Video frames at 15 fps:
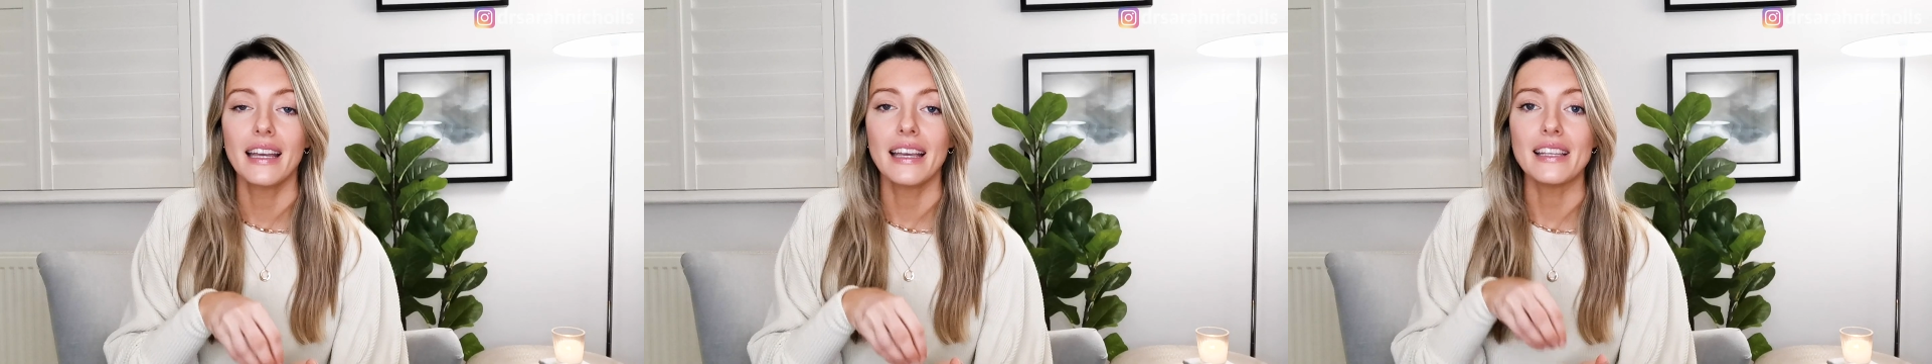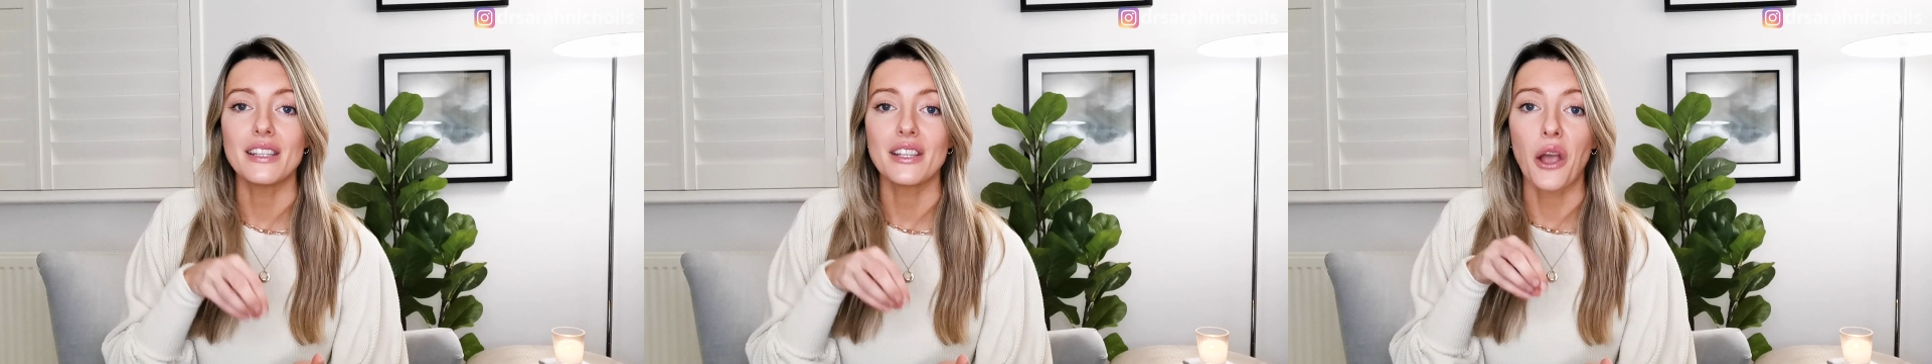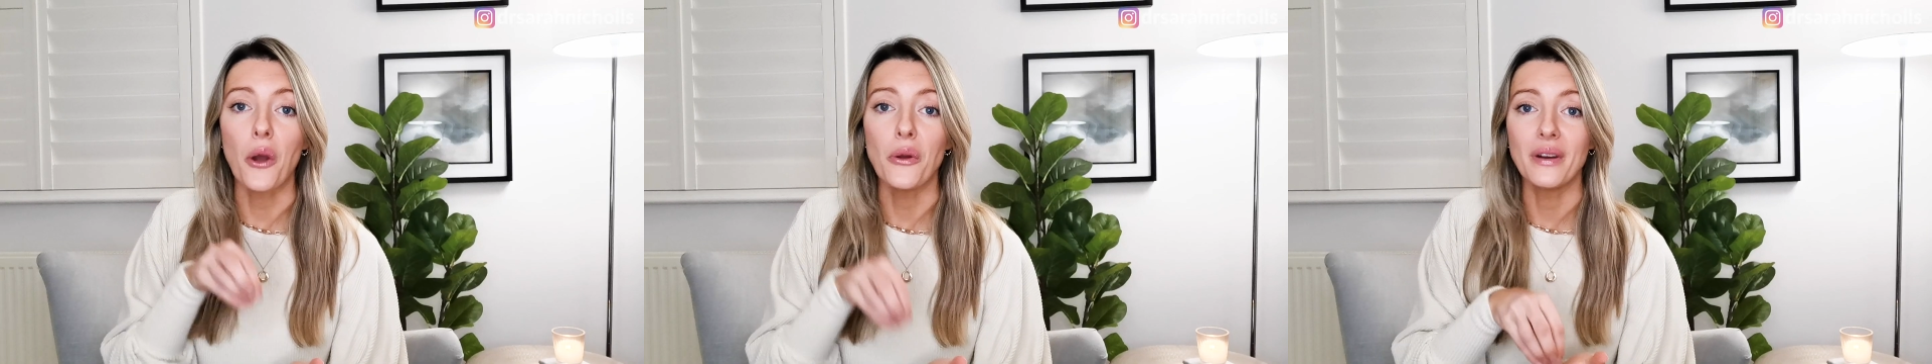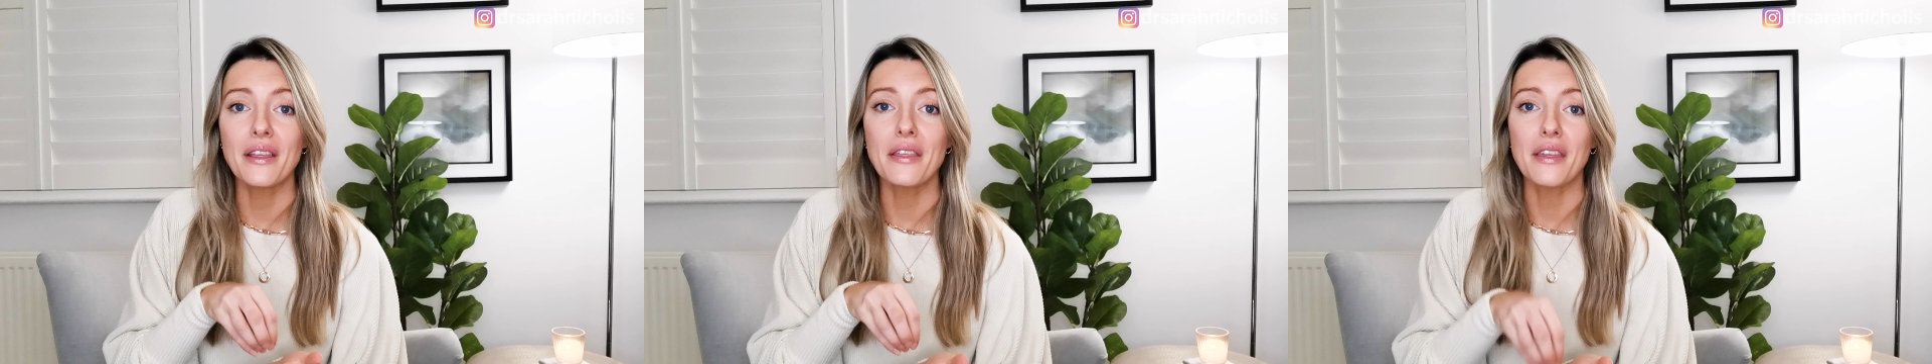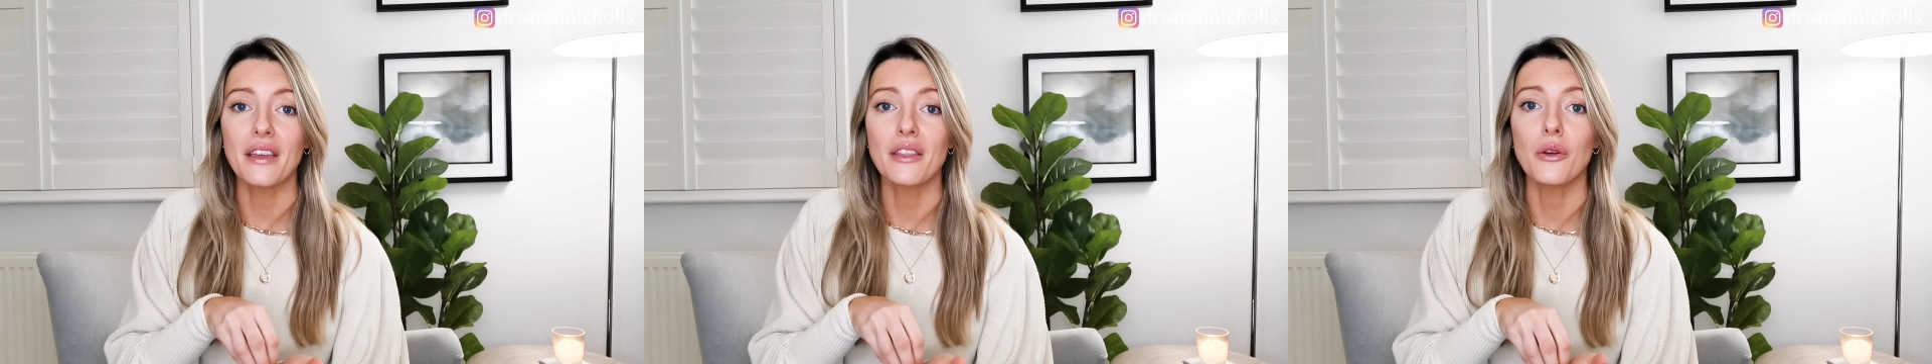is the only
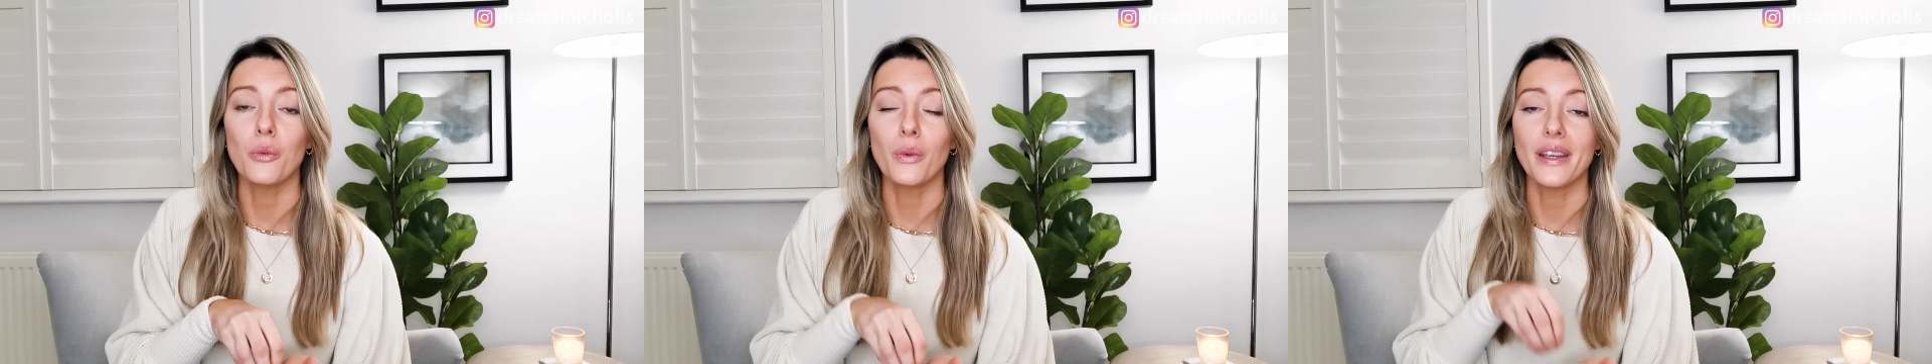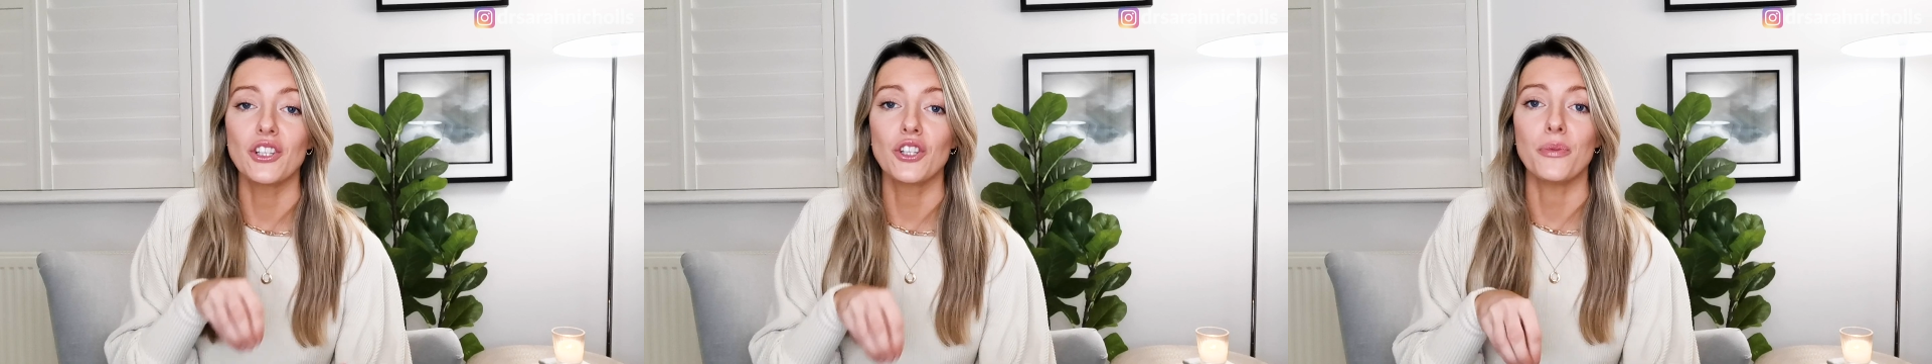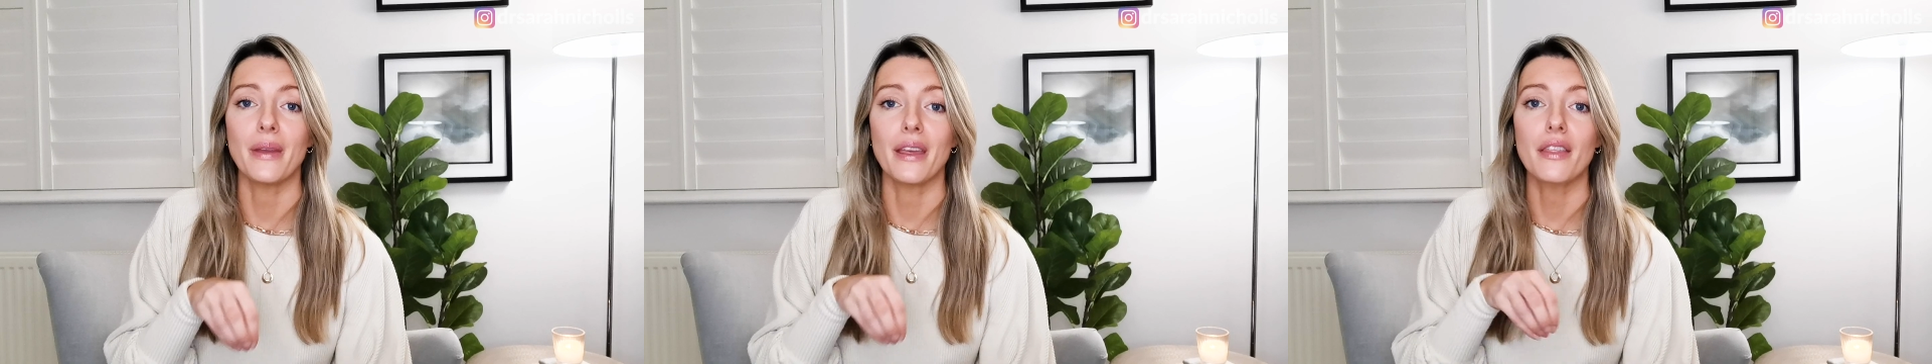thing that we should be